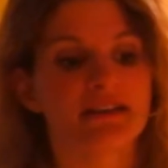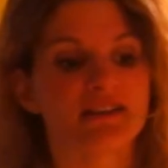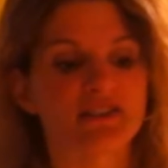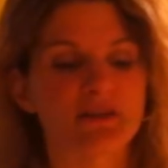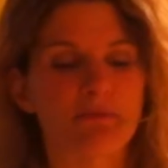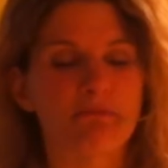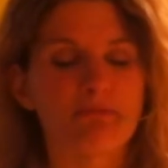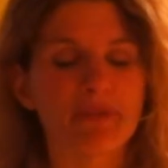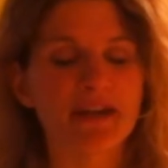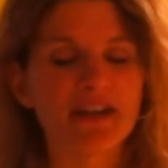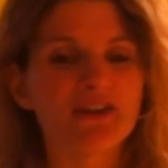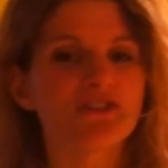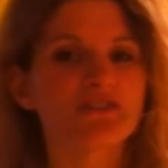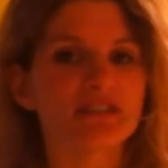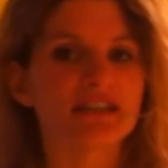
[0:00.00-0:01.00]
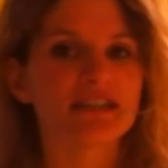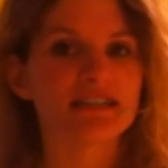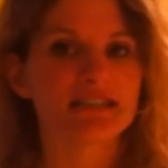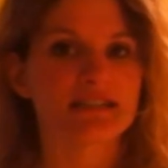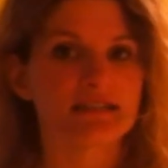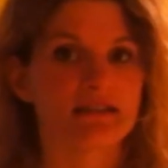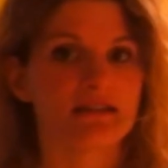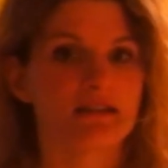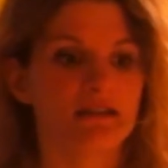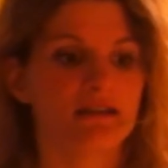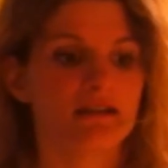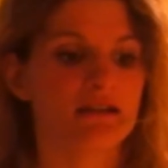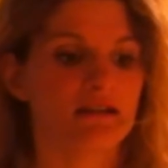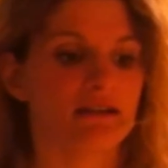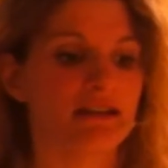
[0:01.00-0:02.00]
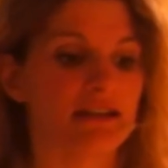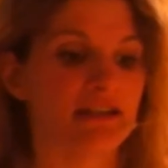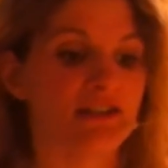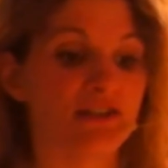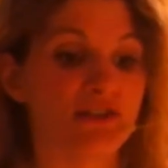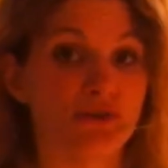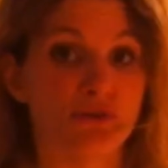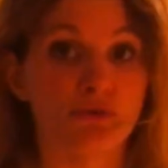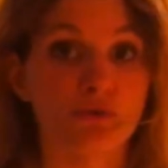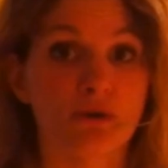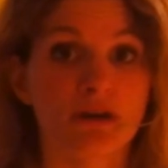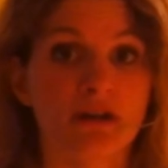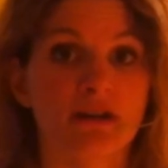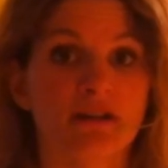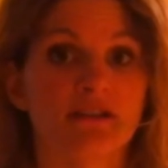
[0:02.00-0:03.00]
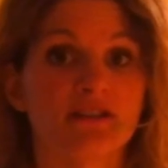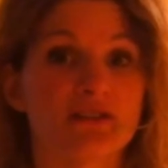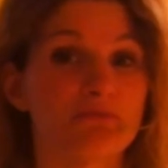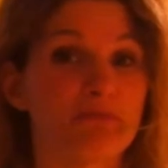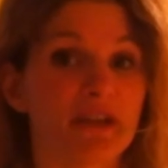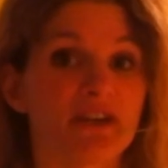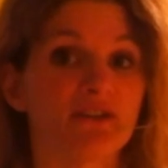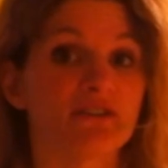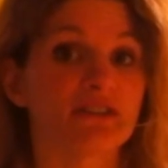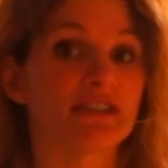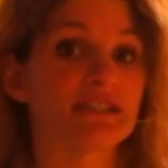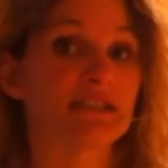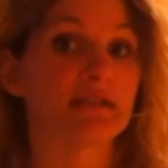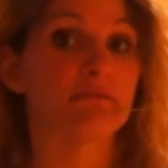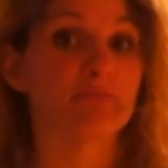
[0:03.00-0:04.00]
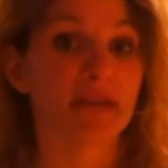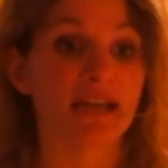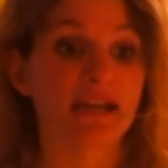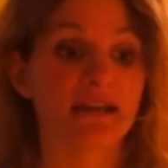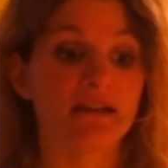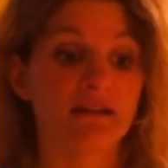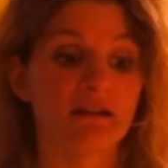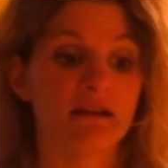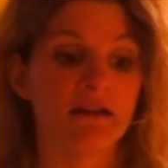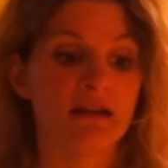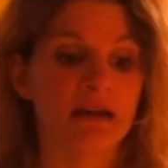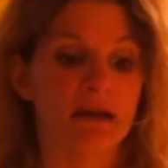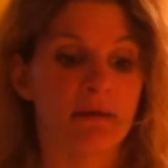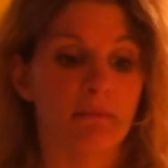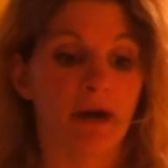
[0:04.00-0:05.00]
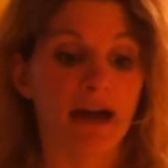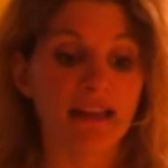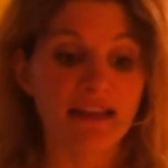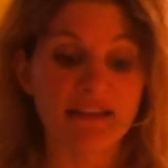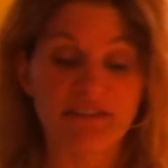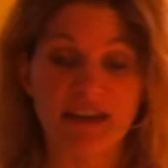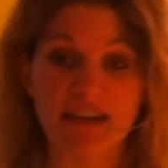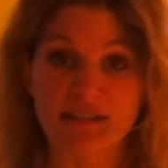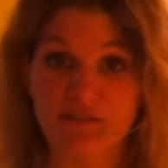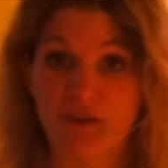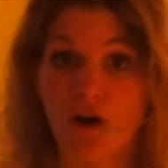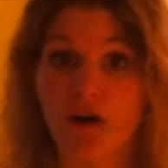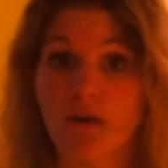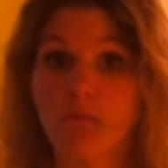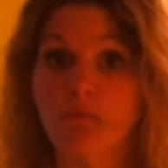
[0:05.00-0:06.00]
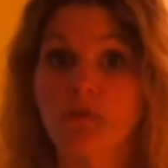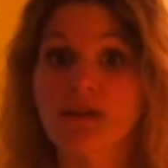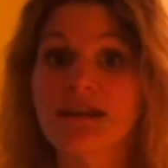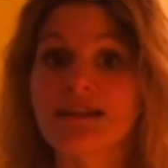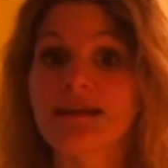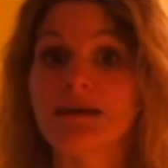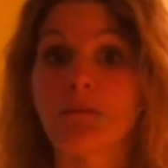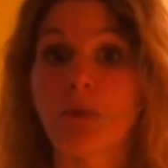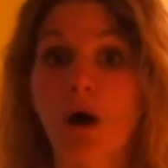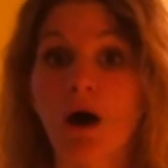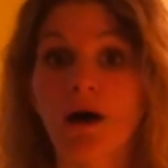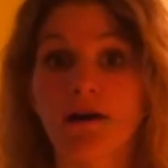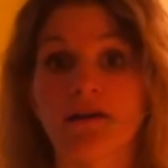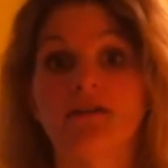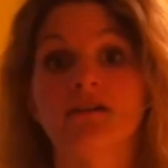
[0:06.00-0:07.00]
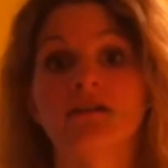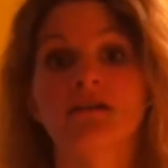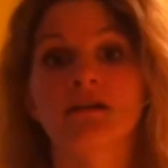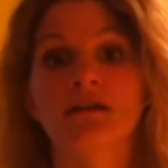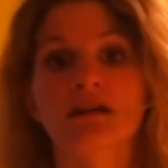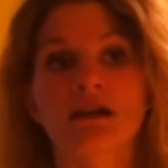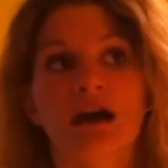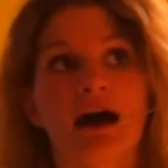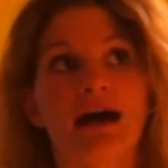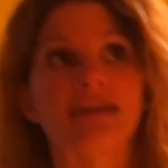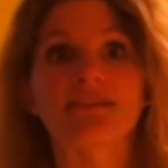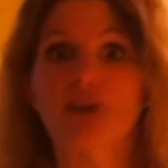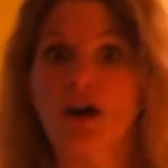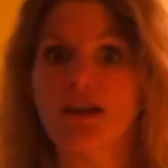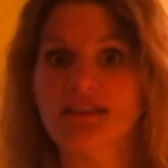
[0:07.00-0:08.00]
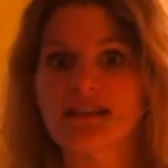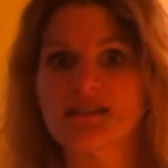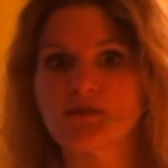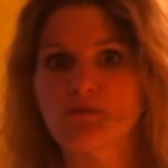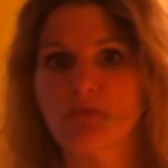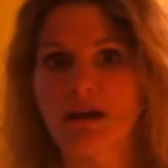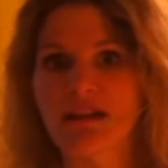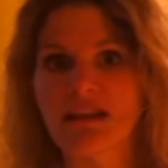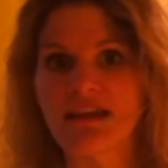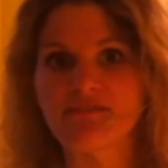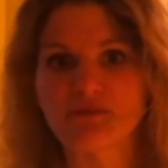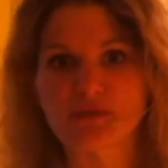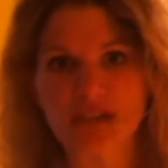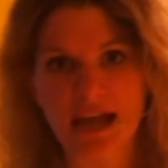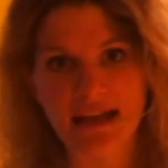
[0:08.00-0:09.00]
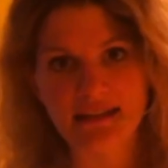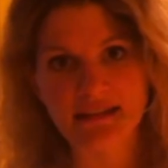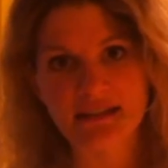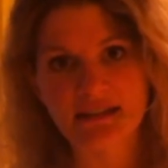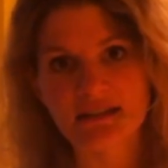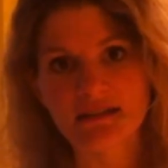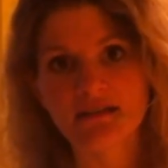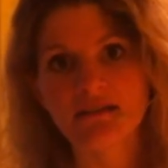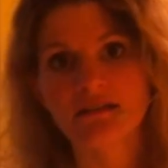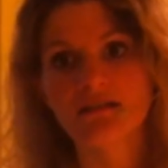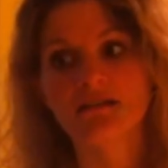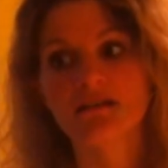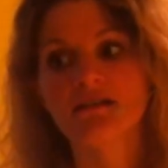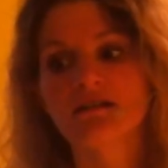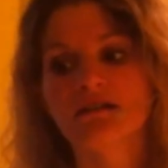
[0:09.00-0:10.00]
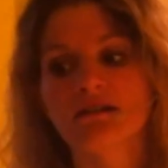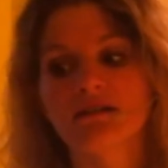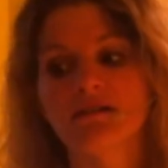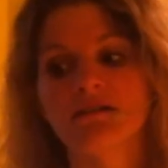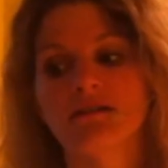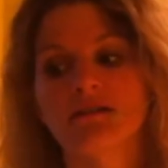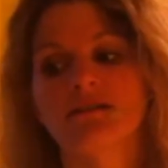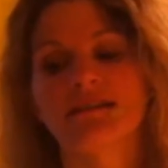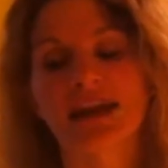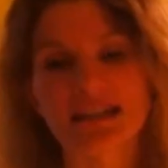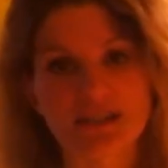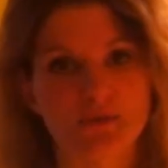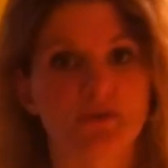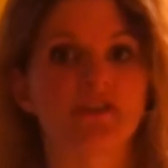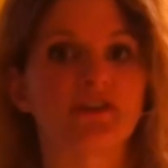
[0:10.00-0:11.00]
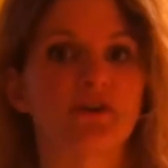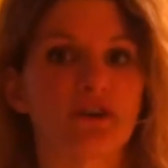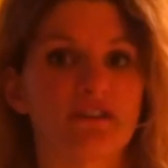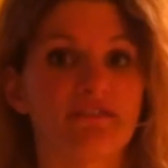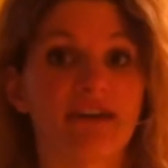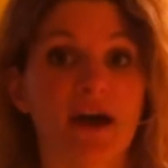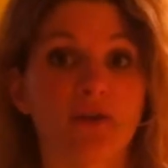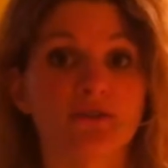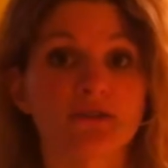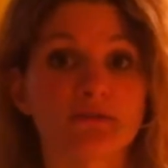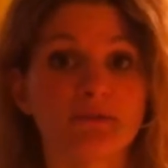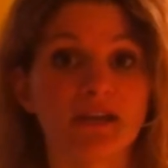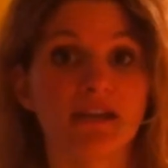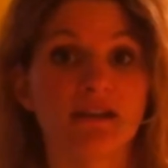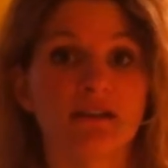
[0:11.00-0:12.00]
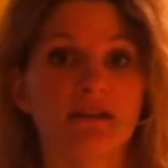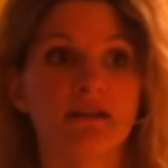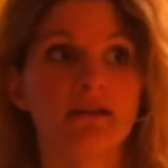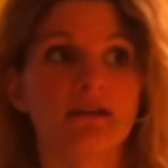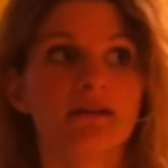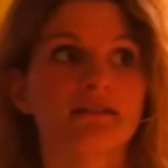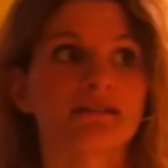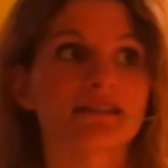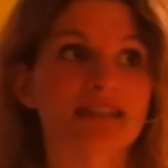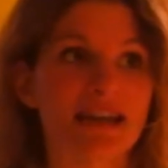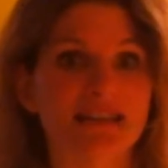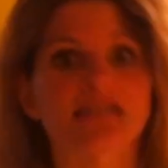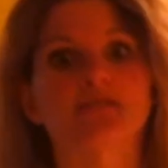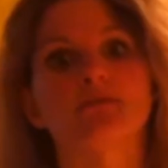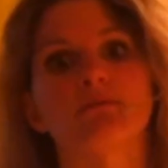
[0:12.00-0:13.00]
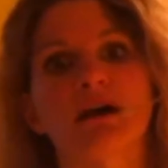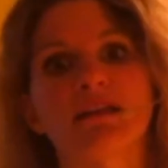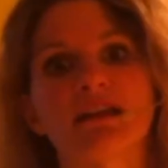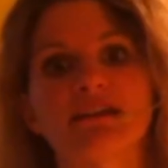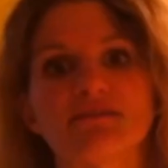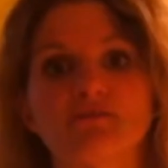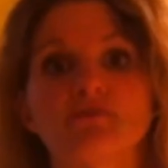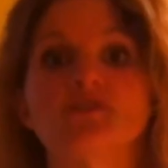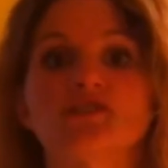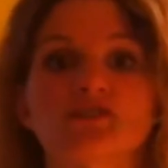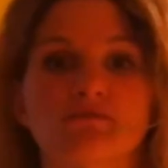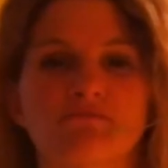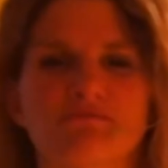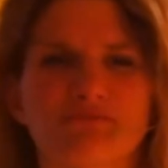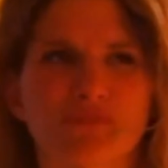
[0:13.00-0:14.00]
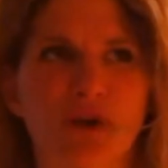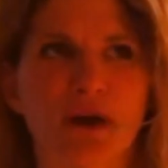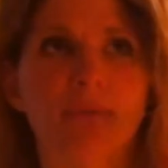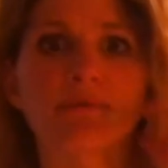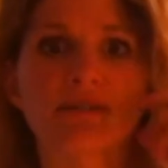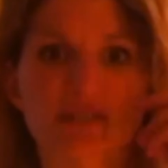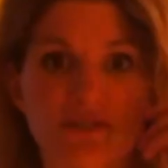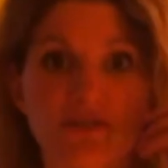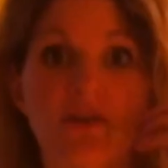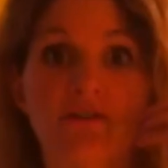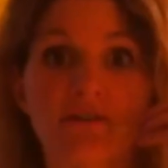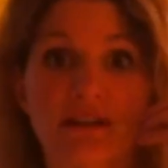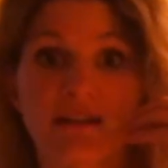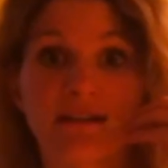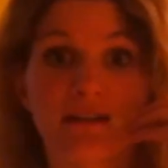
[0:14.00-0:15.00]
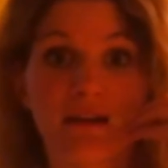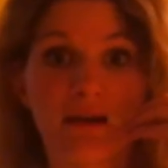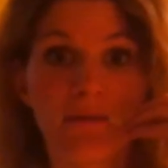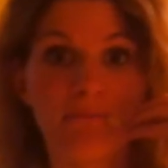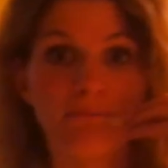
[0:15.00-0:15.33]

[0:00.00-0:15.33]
There's a biggerness in you. There's a biggerness in me. My life had to fall completely apart. I thought that's when my life was ending. That's when yoga found me. That's actually when my life was probably starting.